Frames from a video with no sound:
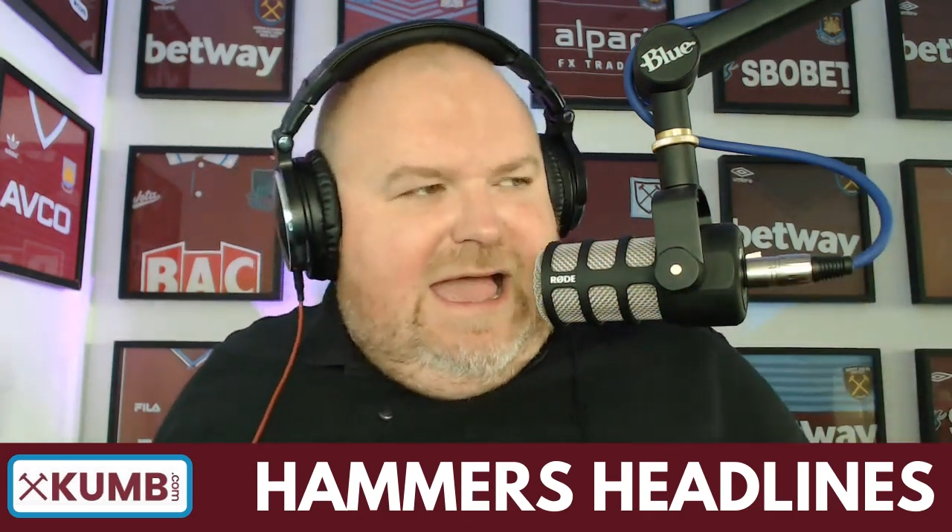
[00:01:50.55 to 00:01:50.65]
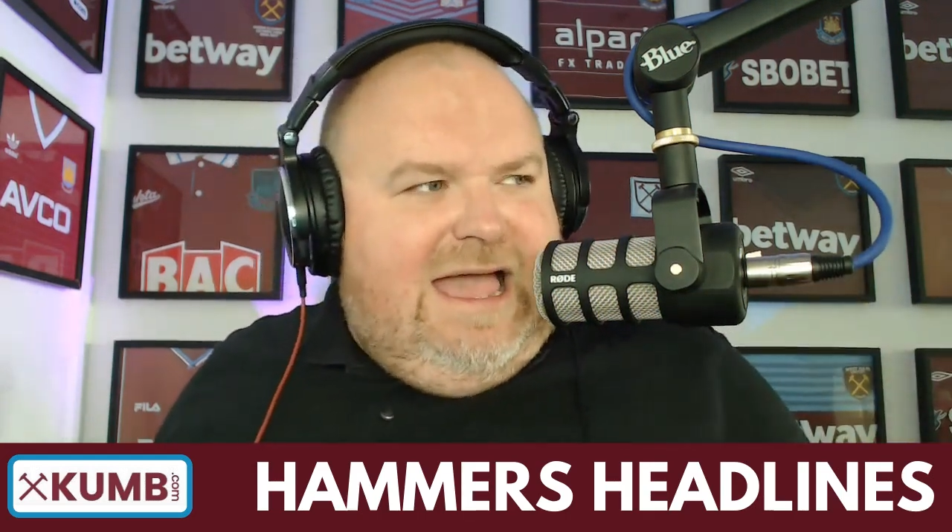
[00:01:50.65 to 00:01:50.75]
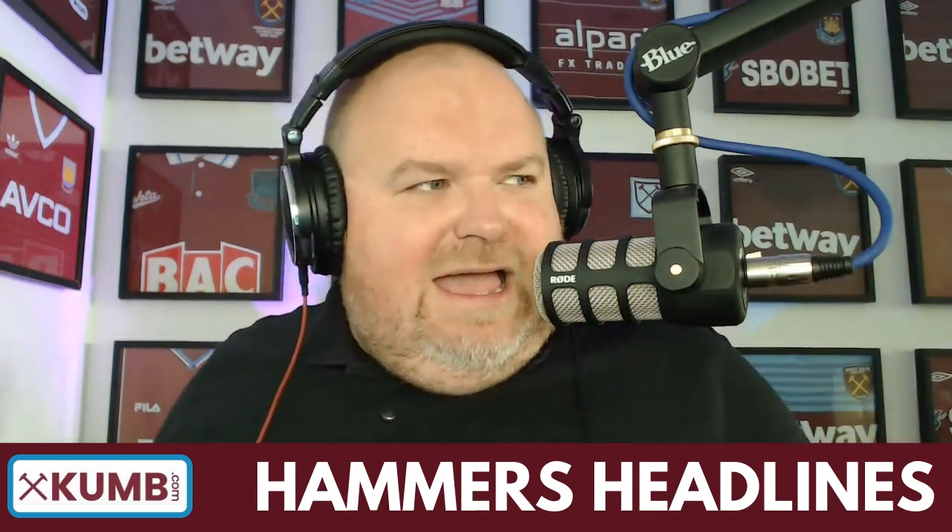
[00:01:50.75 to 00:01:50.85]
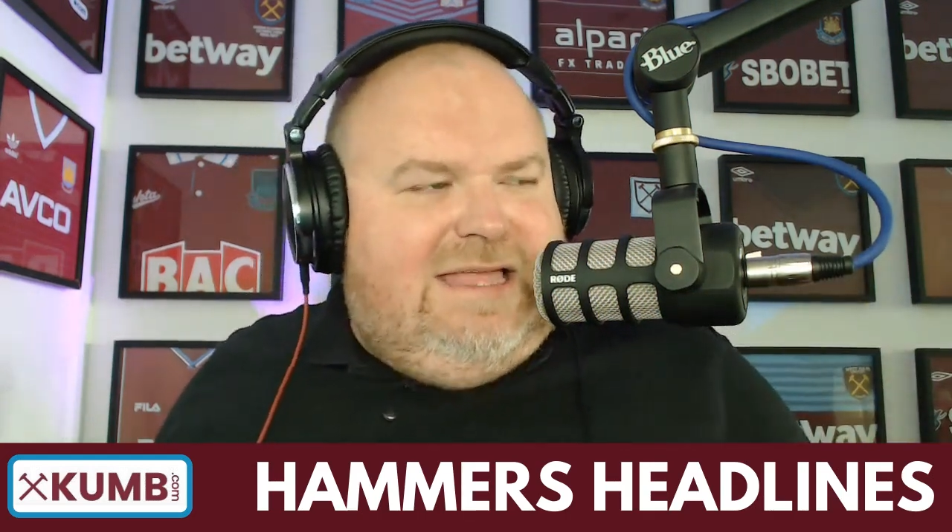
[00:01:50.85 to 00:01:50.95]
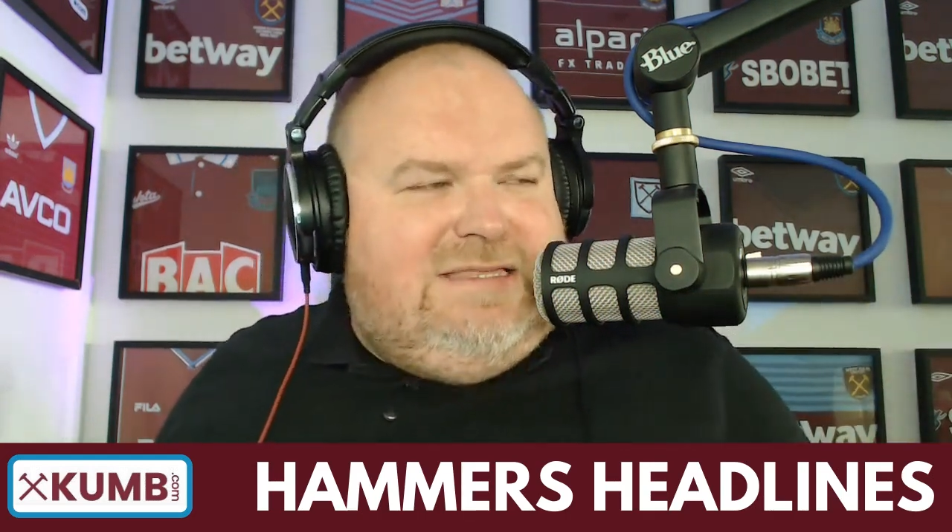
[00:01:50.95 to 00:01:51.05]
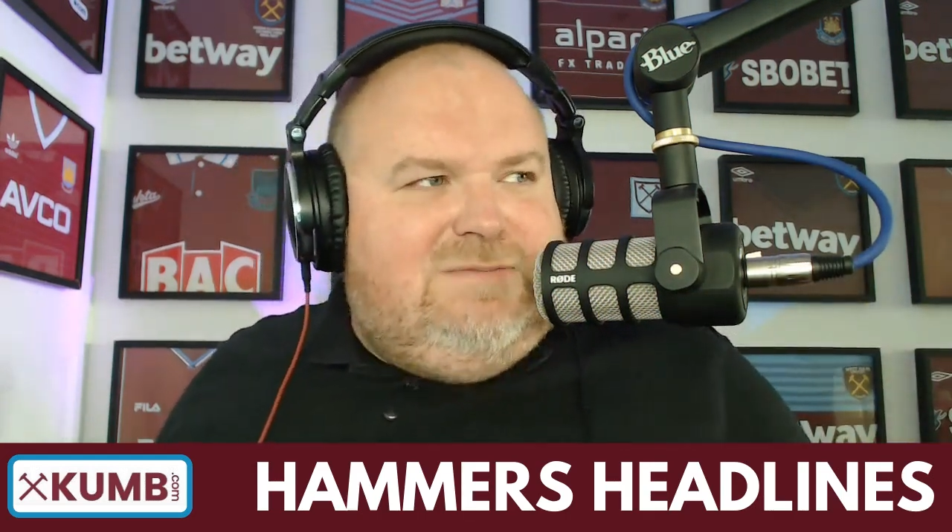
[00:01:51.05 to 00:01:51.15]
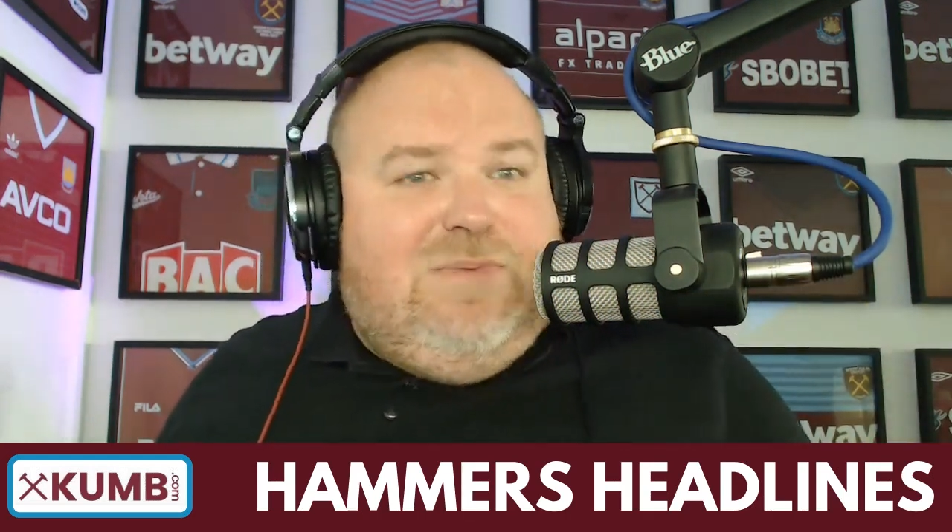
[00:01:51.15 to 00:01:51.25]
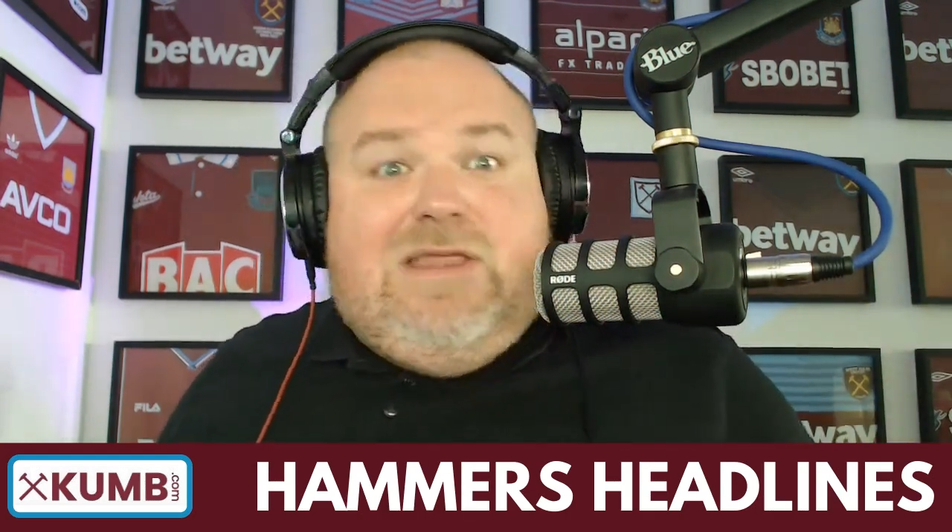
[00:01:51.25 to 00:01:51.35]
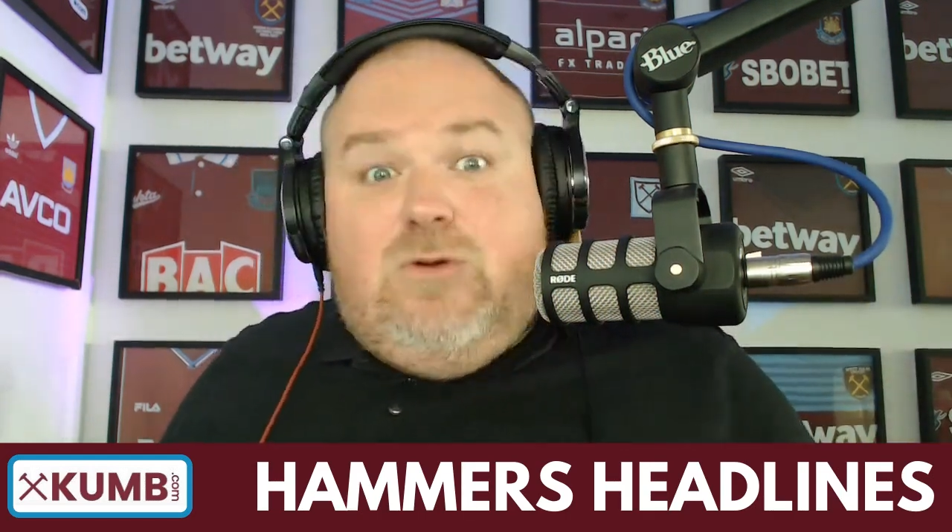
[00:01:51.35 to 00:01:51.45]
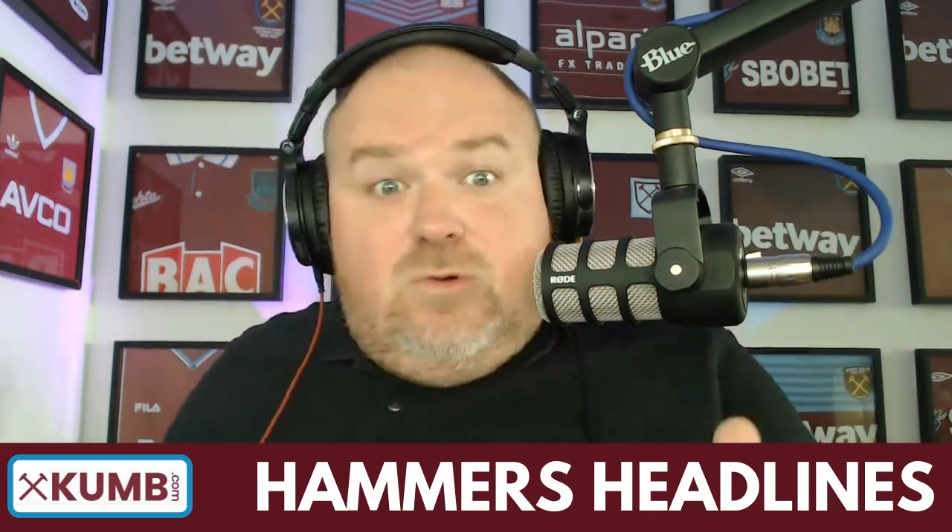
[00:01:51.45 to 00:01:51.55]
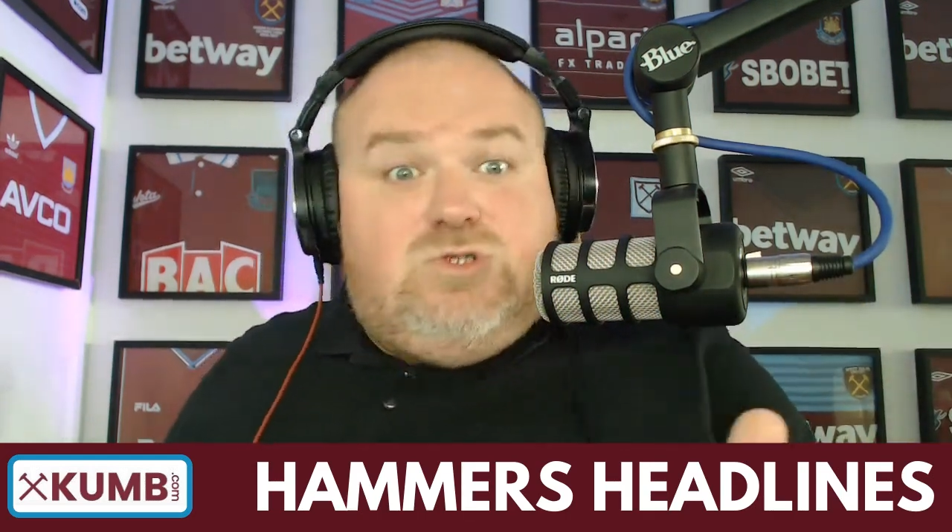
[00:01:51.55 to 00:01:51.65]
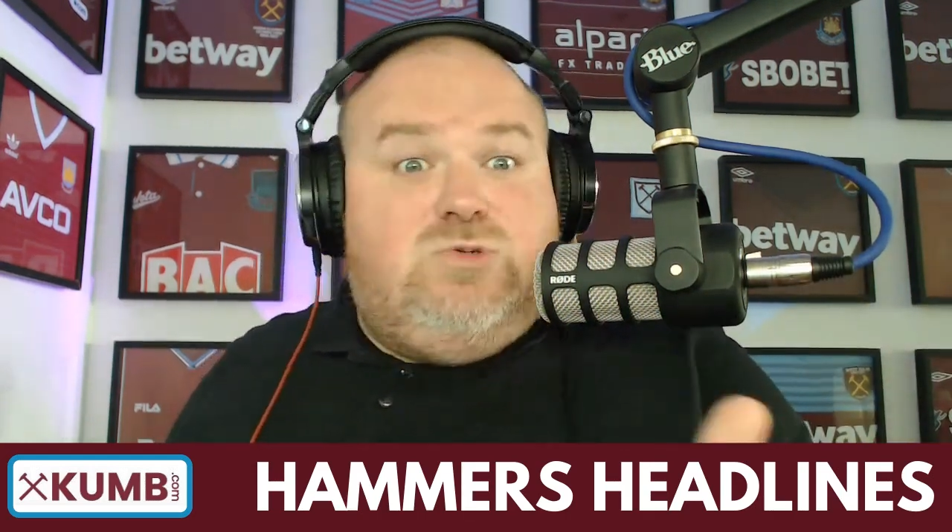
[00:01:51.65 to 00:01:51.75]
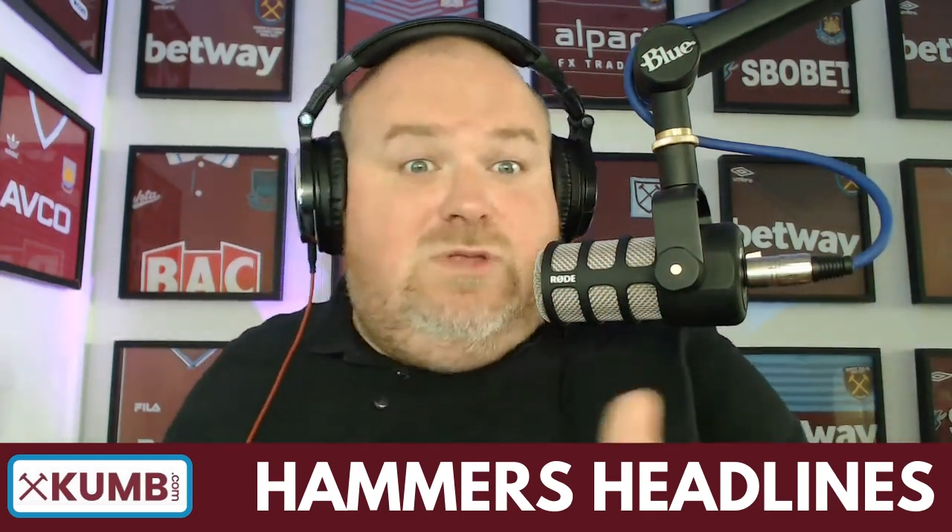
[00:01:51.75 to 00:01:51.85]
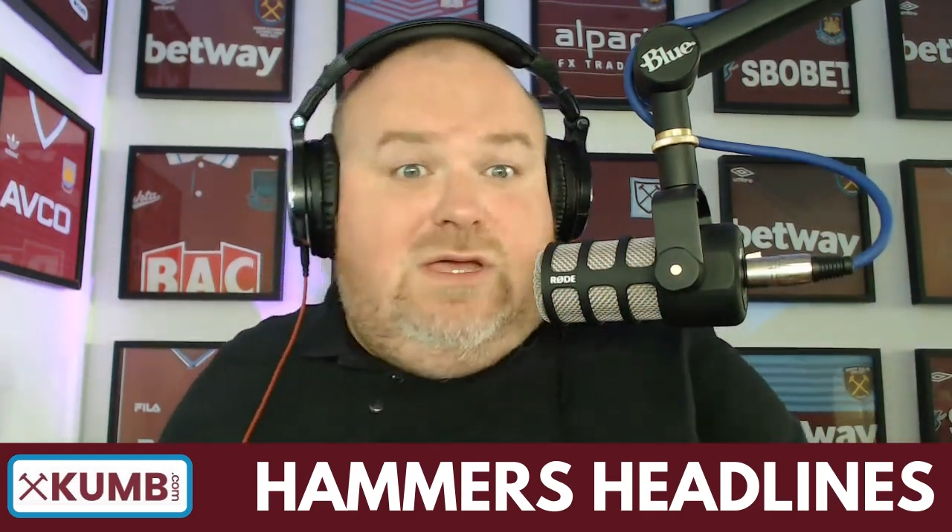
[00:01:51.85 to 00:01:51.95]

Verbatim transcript: and Billy Horschel,